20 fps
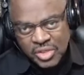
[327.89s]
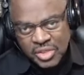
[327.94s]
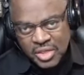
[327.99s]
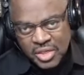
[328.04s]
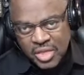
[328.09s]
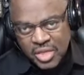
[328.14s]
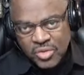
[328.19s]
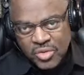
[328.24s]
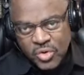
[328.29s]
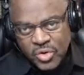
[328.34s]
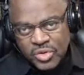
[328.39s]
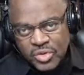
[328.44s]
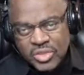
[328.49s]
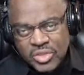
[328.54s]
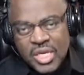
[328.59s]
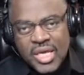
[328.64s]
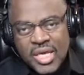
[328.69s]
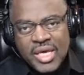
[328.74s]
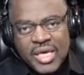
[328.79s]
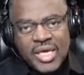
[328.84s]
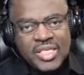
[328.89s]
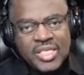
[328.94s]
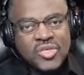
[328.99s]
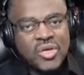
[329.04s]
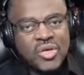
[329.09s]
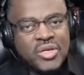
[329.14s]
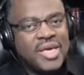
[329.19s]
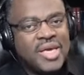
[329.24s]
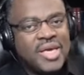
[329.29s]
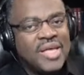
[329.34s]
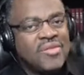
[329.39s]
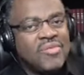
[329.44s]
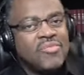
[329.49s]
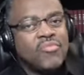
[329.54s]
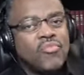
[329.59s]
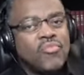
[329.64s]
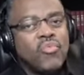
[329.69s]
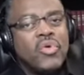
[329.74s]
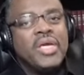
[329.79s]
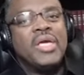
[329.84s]
In other words, he's going to get
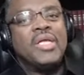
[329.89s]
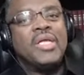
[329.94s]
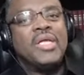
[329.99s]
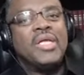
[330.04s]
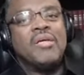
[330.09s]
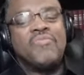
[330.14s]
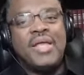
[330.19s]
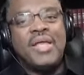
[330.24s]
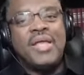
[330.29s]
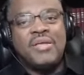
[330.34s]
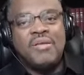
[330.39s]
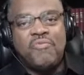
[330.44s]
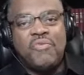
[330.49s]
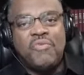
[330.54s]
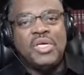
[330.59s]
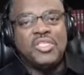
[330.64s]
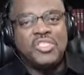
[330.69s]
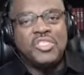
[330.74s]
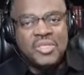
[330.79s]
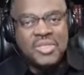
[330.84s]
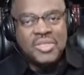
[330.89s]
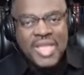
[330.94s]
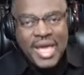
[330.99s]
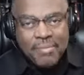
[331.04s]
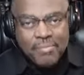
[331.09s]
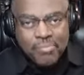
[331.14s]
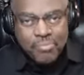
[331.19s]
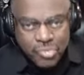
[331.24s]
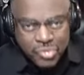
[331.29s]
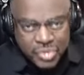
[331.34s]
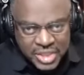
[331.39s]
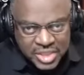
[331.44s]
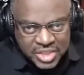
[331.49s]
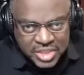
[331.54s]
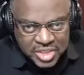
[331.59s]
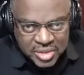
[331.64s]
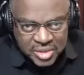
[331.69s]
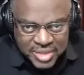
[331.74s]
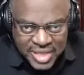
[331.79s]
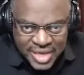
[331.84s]
rid of that division, that
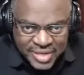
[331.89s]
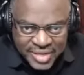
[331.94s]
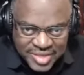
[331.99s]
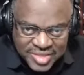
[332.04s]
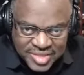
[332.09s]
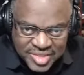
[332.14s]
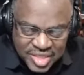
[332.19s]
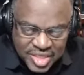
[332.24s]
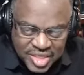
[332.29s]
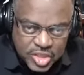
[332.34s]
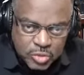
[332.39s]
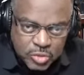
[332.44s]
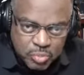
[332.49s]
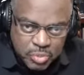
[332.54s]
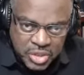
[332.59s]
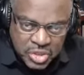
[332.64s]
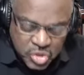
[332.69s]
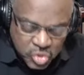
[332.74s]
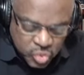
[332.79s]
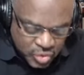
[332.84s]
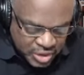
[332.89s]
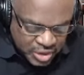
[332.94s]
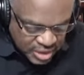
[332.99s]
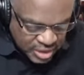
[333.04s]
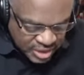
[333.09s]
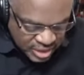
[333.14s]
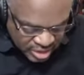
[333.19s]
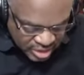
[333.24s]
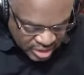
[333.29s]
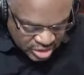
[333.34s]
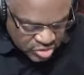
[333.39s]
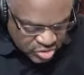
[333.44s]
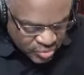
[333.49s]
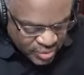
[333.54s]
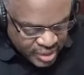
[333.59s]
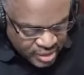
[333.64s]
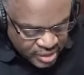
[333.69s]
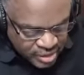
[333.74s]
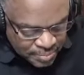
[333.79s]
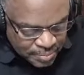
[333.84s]
breach that exists between
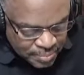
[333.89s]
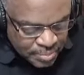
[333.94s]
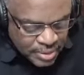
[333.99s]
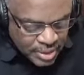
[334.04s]
Israel